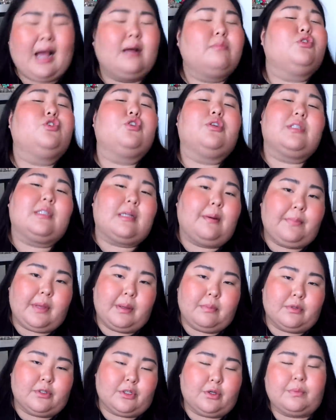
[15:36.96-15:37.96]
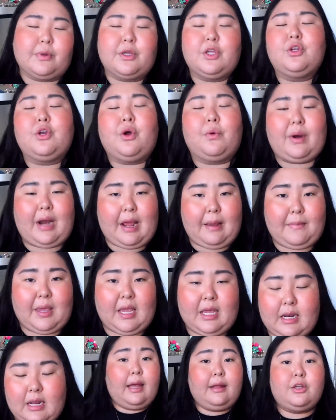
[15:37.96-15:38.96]
I'm sure some people do, but you know what I
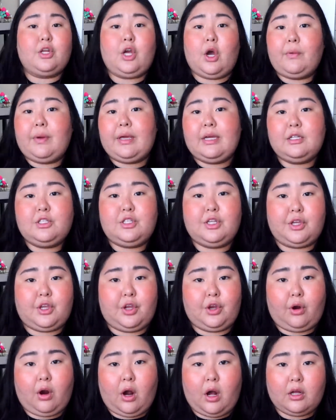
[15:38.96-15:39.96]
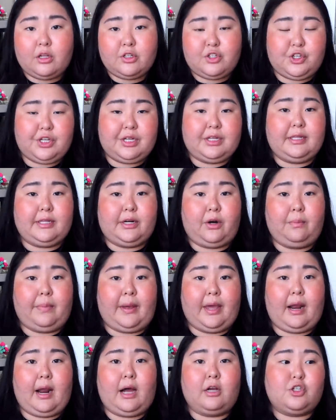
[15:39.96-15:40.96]
mean. And going into Curology a little
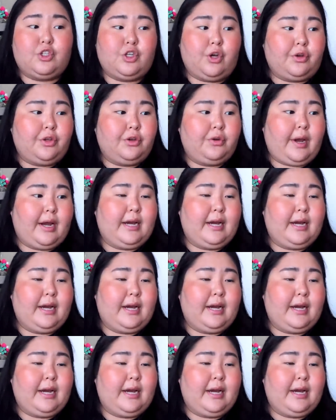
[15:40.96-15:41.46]
bit, I'll show you